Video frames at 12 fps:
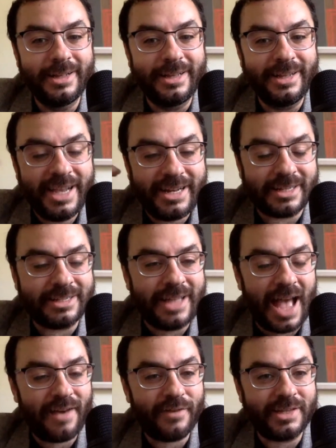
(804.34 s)

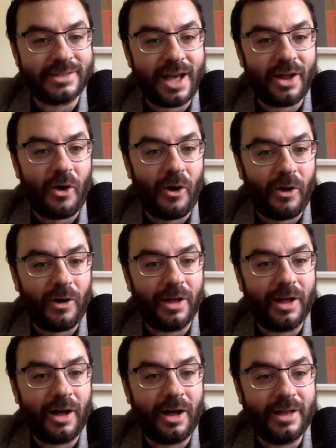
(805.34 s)
he's not
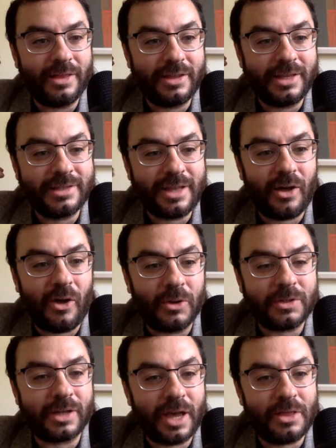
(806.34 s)

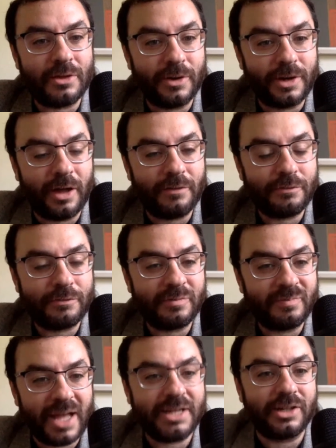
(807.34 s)
altogether enough
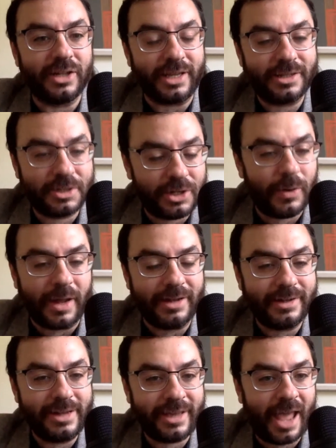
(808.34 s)
mentally to do it.
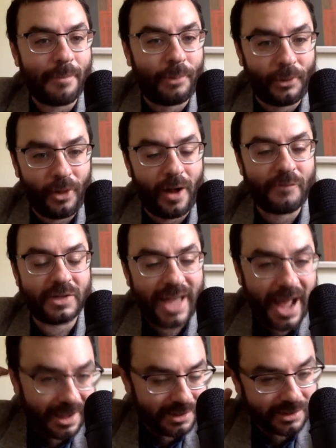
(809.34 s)
He can't pull off the
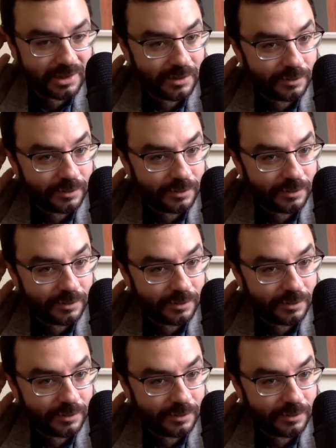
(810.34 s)
task.